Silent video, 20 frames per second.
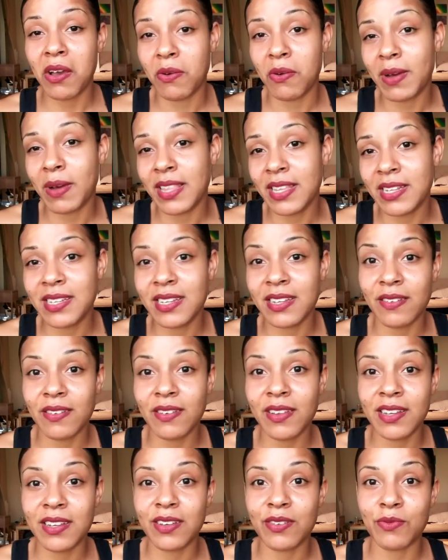oh, well, it
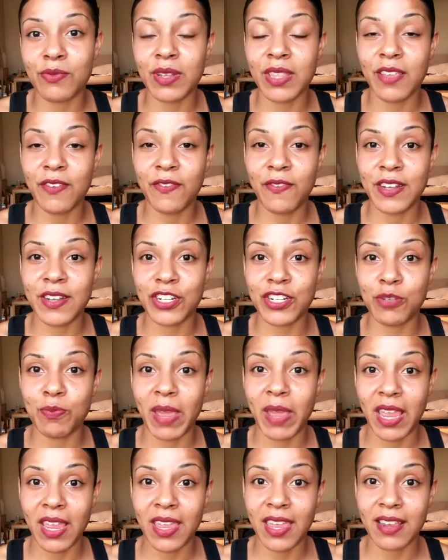didn't really finish
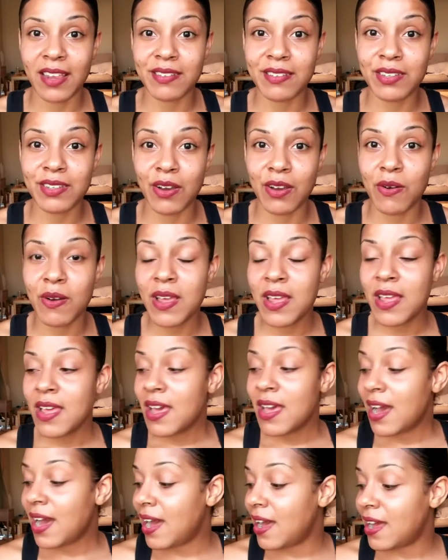baking. So
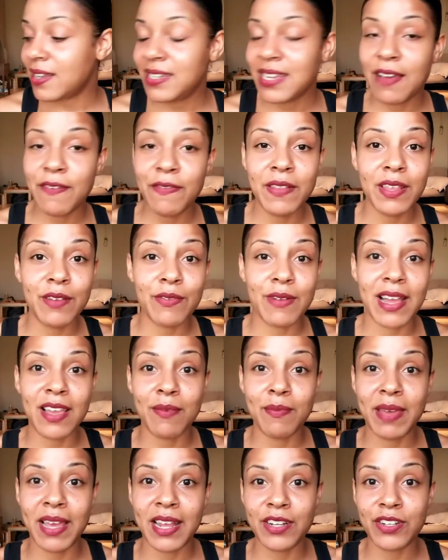definitely
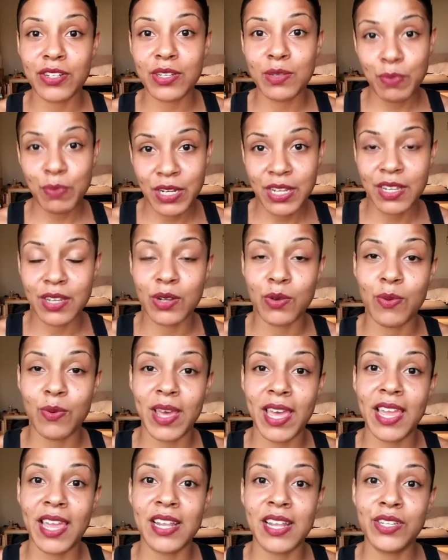recommend just putting it
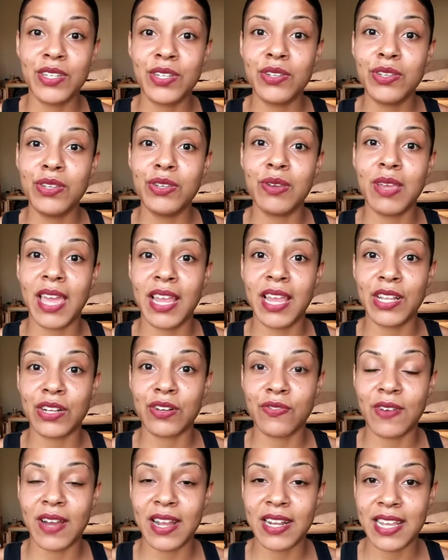away until you gain
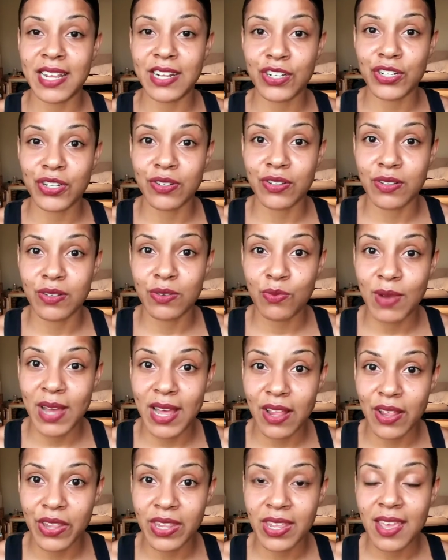your financial
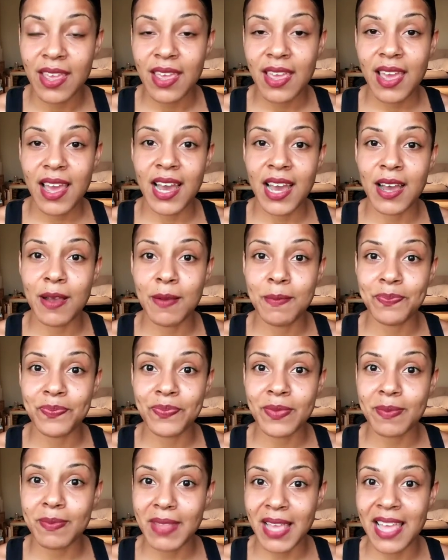wealth,
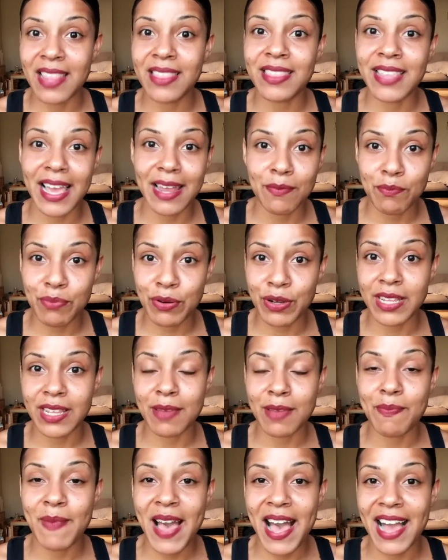and then
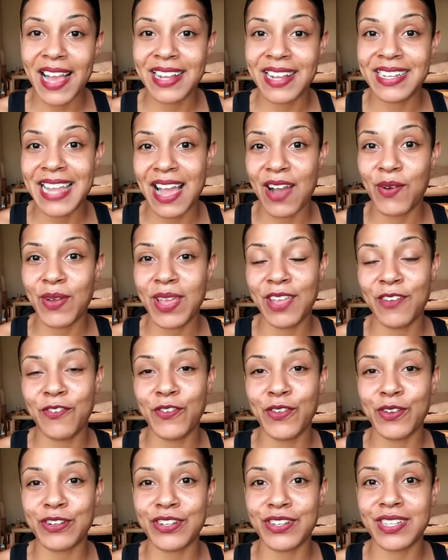putting it back. Now,
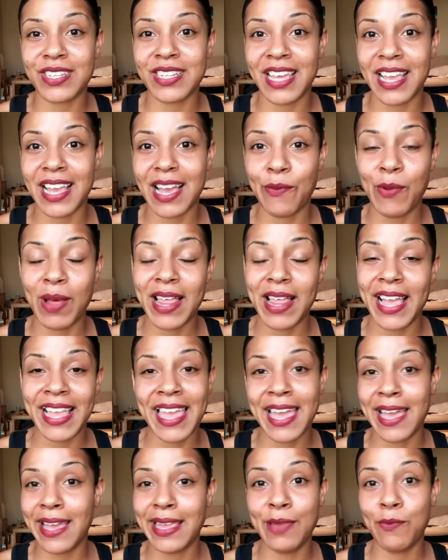if you're just like, well, I
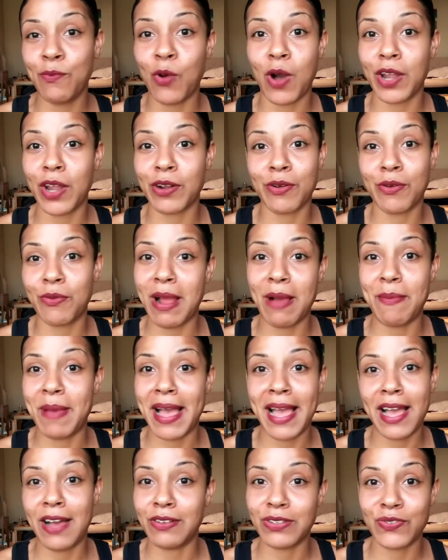can't keep water around
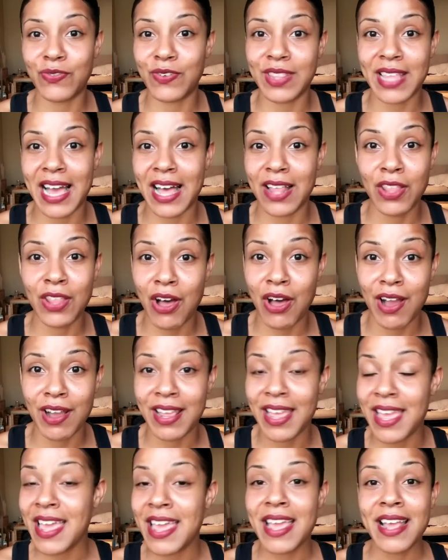my house for that
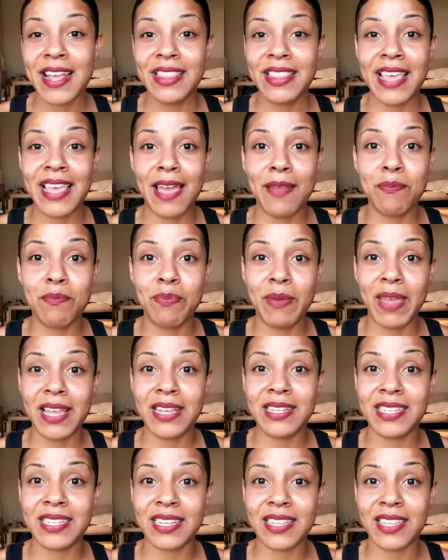long, then
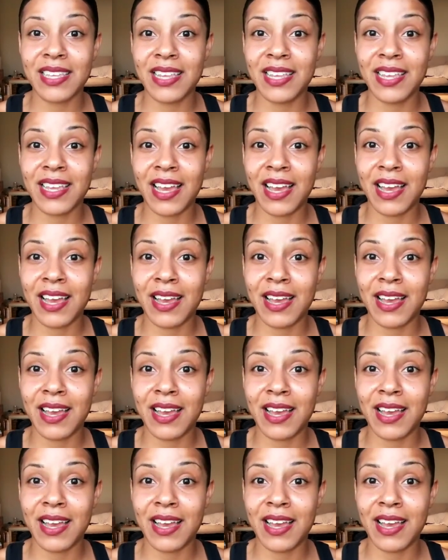basically